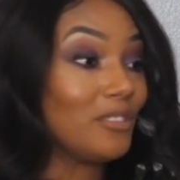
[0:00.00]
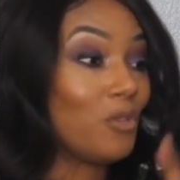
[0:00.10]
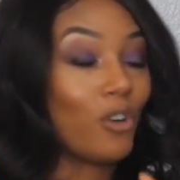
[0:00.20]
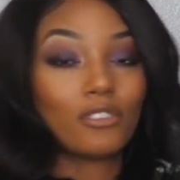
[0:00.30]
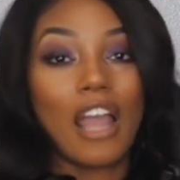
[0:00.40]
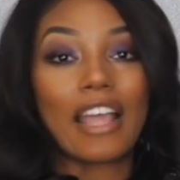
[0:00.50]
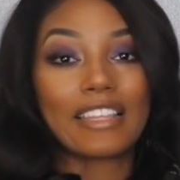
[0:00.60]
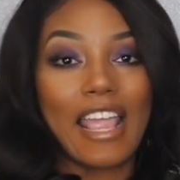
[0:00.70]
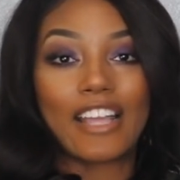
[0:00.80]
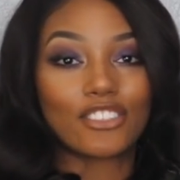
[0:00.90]
Well, not
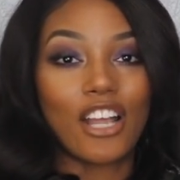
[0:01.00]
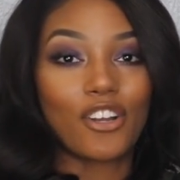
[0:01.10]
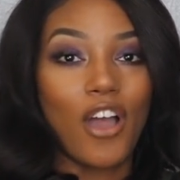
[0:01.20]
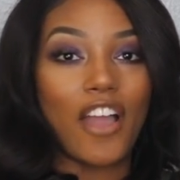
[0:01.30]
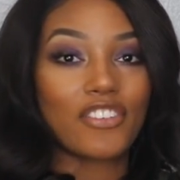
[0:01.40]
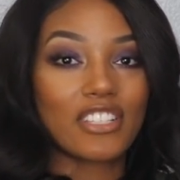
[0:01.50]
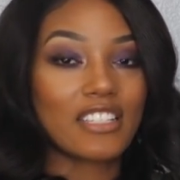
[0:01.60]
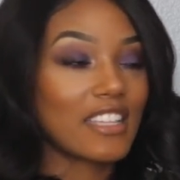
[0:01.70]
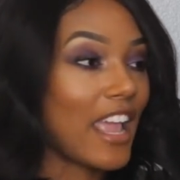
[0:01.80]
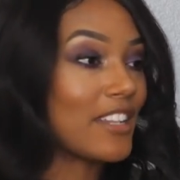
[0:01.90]
the answer. I know
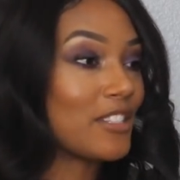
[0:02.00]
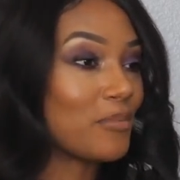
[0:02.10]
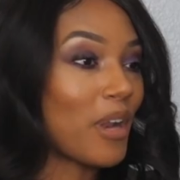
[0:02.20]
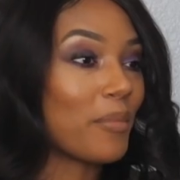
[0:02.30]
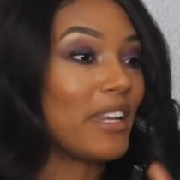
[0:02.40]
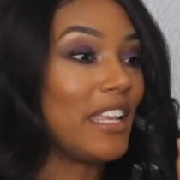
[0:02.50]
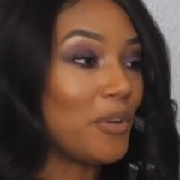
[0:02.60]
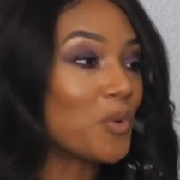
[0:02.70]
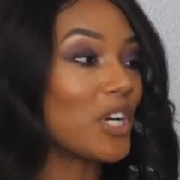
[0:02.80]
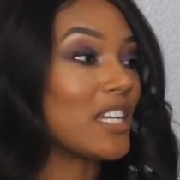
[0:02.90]
Iverson's the answer, but I mean,
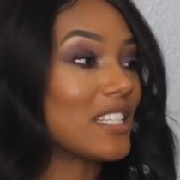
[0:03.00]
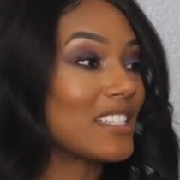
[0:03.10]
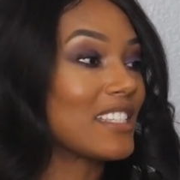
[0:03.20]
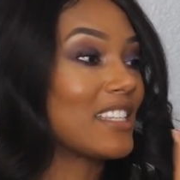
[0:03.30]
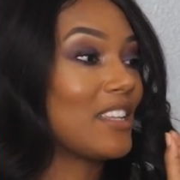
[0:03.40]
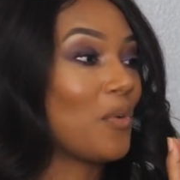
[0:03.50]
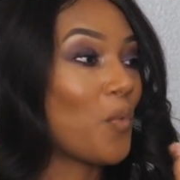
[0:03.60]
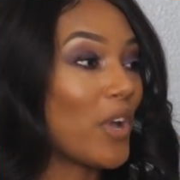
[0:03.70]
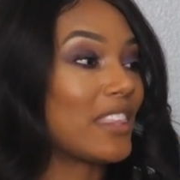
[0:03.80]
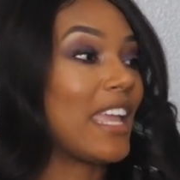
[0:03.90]
he was
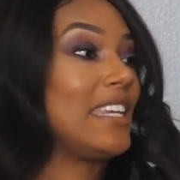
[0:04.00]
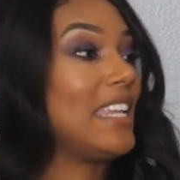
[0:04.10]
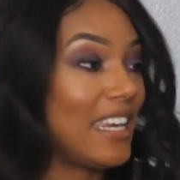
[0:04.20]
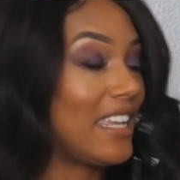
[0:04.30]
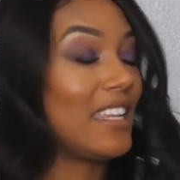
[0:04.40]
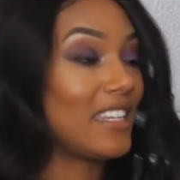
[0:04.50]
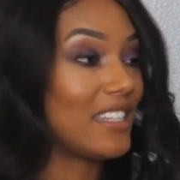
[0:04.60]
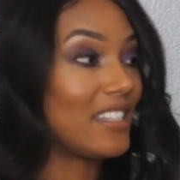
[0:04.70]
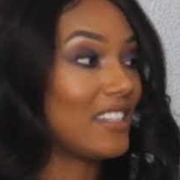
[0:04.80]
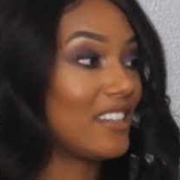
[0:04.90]
what they needed
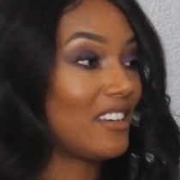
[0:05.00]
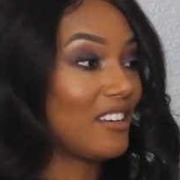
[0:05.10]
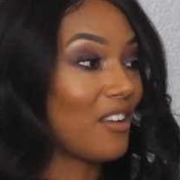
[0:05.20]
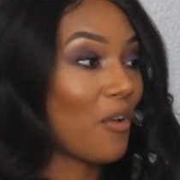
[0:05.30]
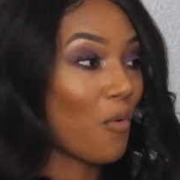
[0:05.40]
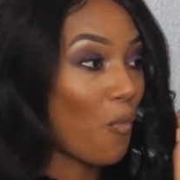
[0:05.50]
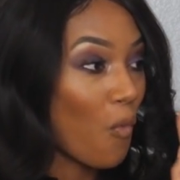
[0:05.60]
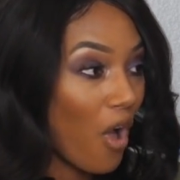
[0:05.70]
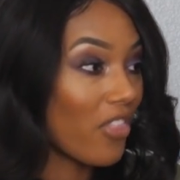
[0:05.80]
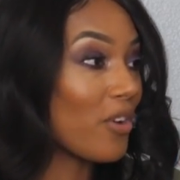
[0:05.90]

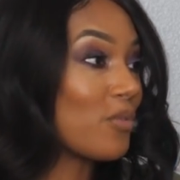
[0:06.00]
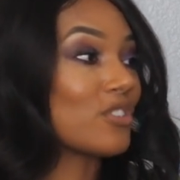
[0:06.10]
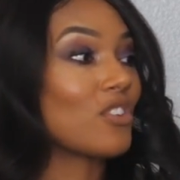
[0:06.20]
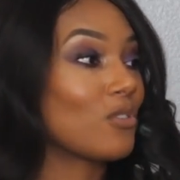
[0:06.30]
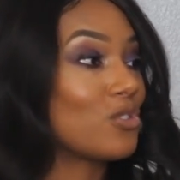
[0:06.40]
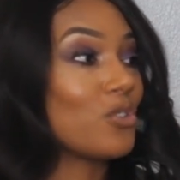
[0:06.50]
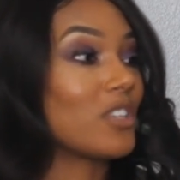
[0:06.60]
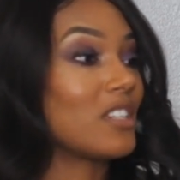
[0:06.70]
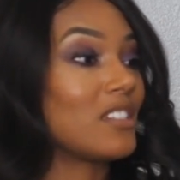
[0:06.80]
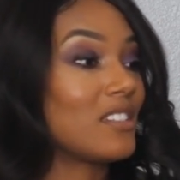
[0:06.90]
while there was no
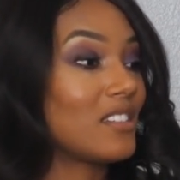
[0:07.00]
Jordan